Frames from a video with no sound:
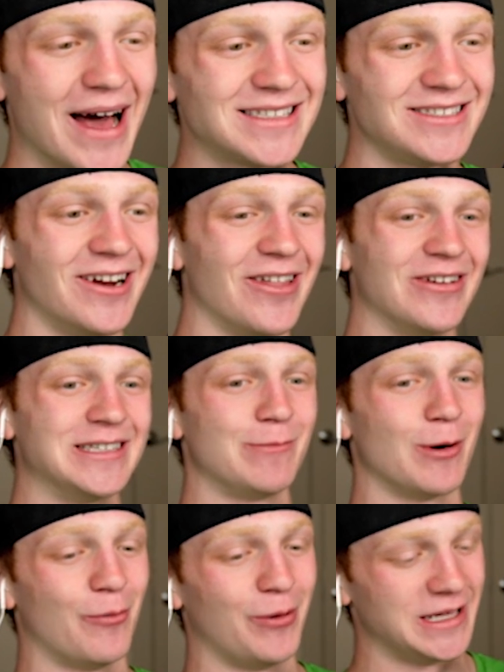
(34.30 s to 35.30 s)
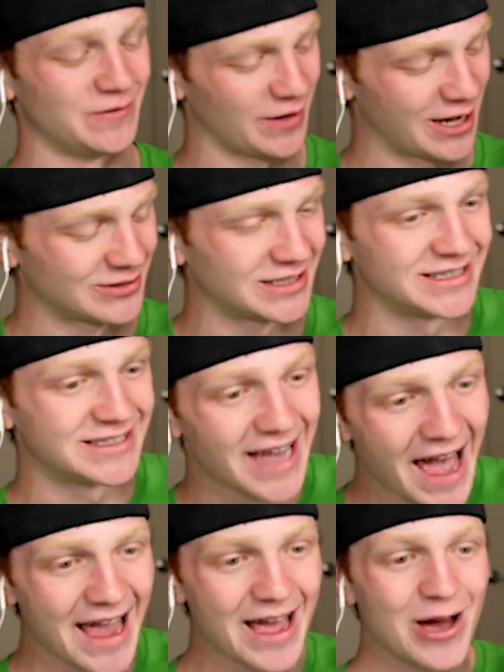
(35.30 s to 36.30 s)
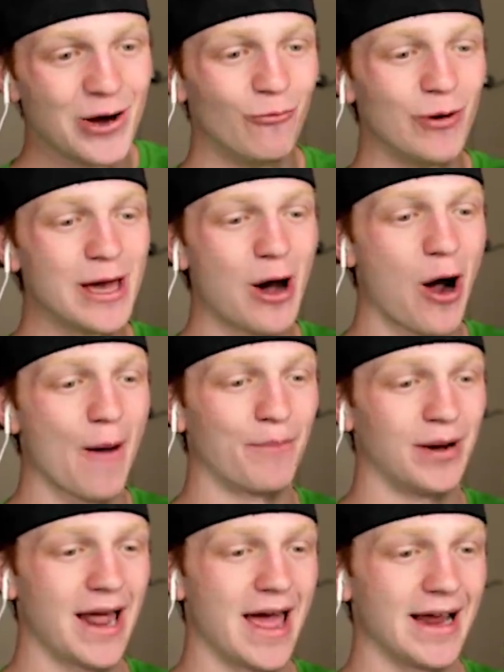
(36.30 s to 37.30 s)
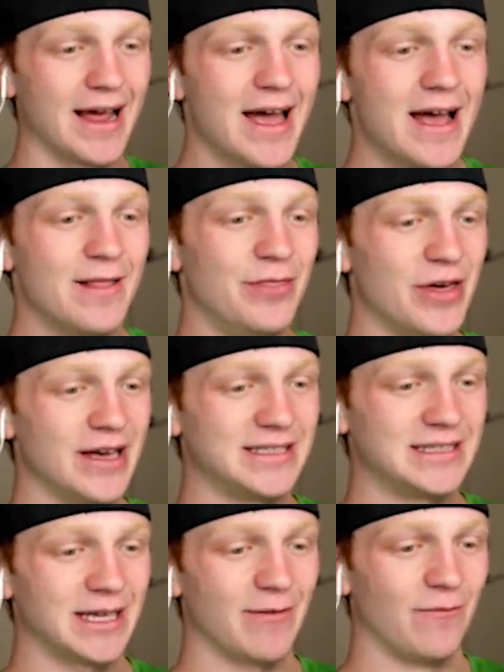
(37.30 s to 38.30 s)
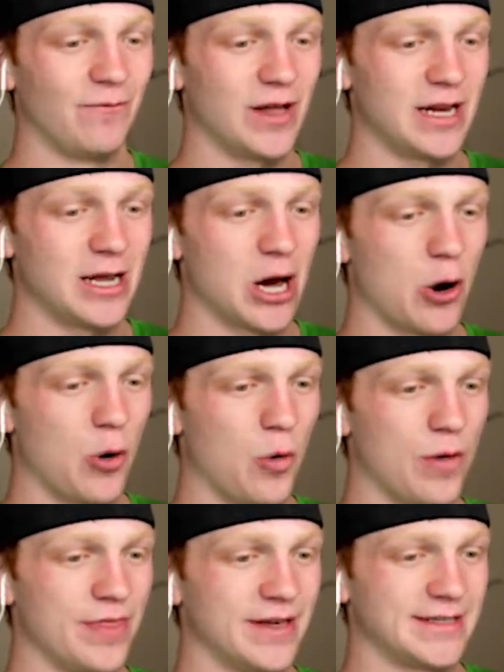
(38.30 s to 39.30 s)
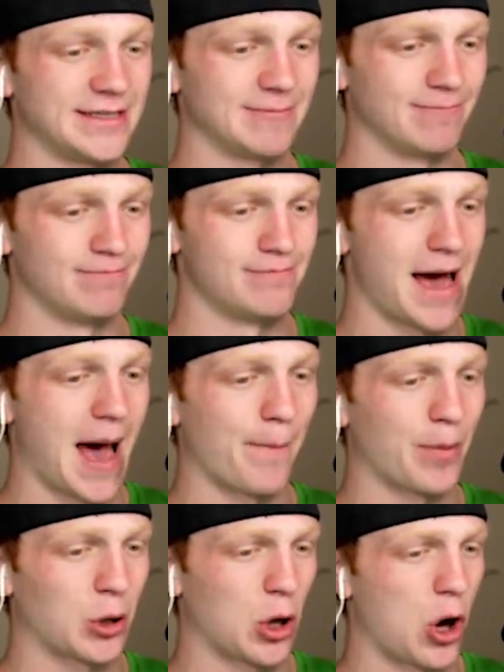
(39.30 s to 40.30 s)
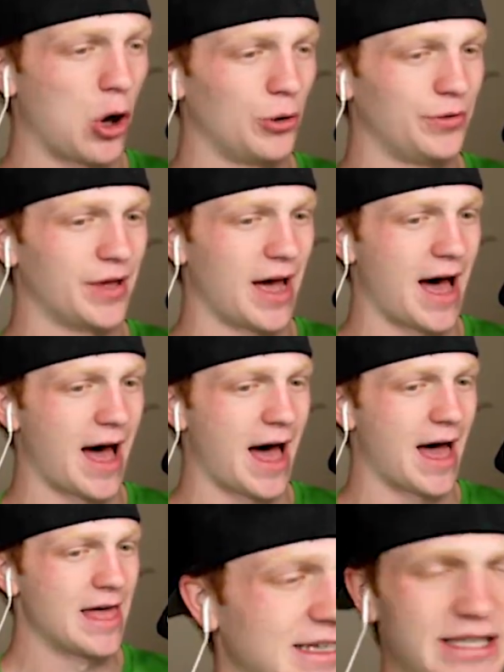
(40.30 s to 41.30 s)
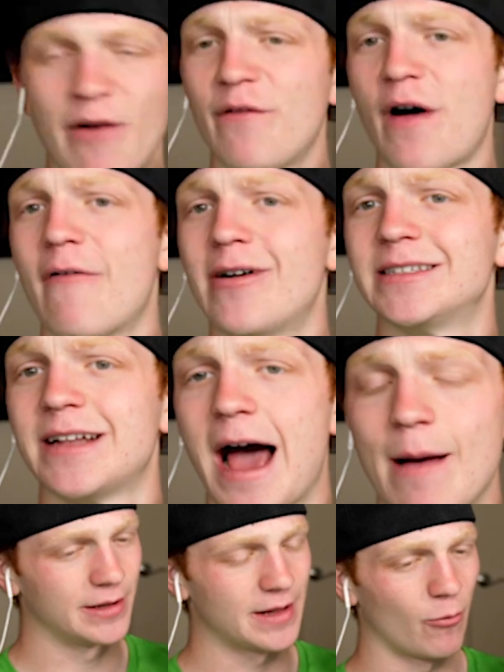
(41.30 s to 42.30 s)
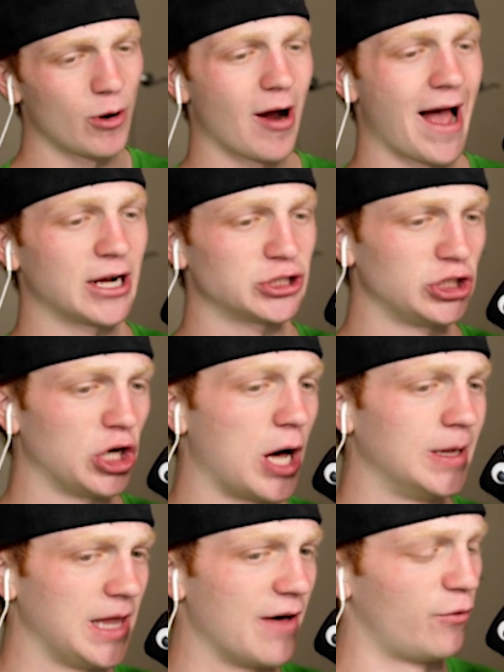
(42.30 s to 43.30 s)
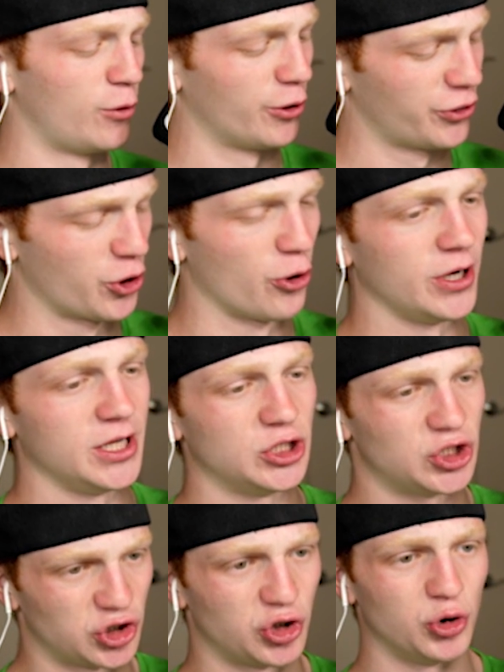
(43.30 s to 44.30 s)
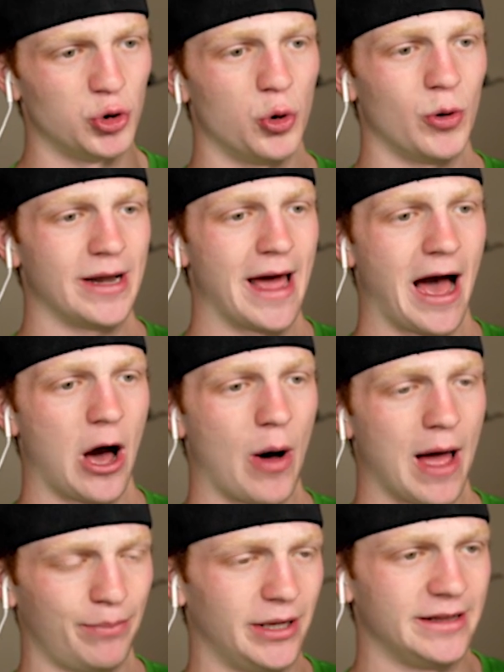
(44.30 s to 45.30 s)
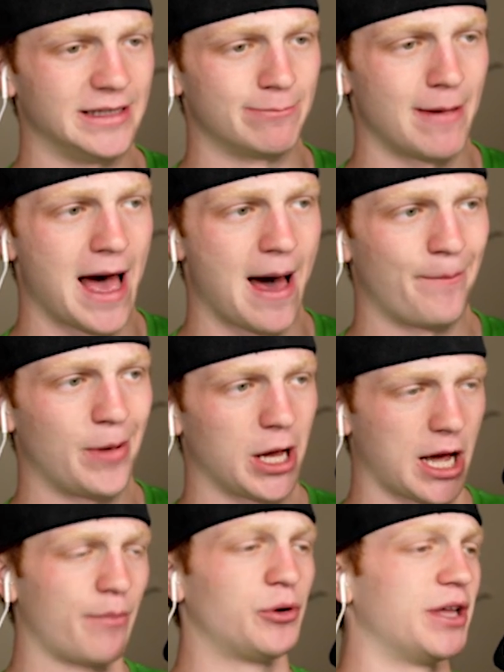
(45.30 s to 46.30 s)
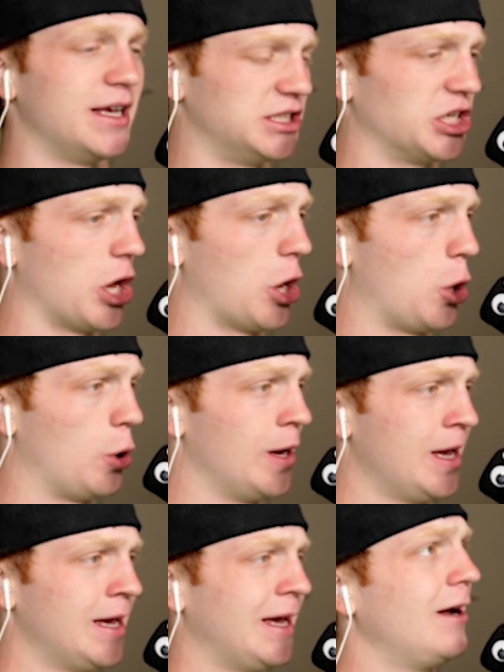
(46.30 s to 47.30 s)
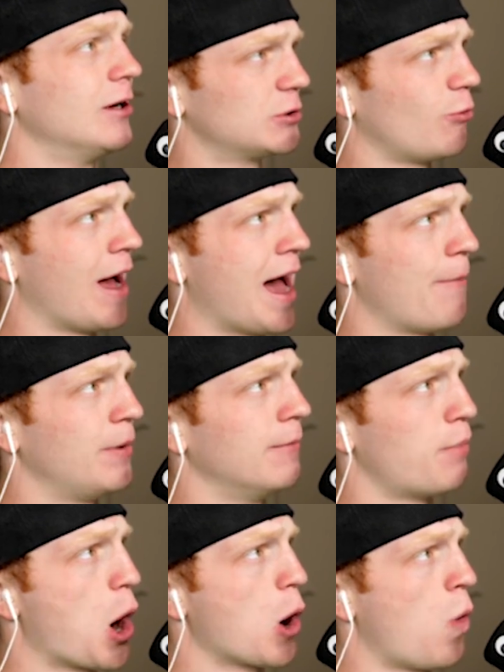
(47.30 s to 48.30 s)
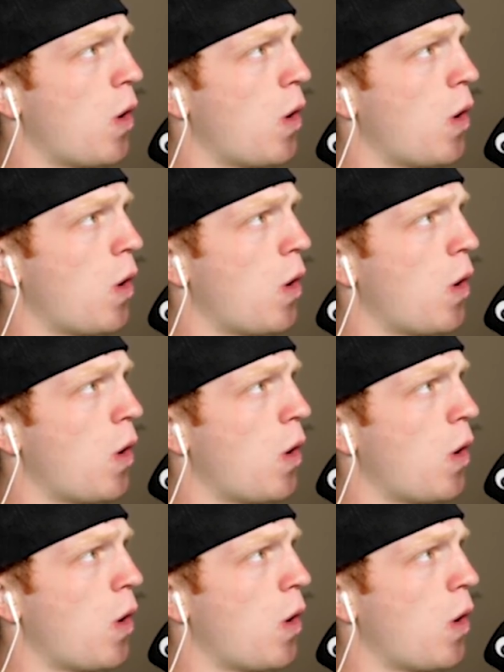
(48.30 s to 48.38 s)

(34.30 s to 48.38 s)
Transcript: back to another Unspeakable Plays video. Today, we are playing this video, this map called uh, 75 Ways to Die. Now, we are actually on level 32. Now, I played this map a couple days ago. Here's what happened in part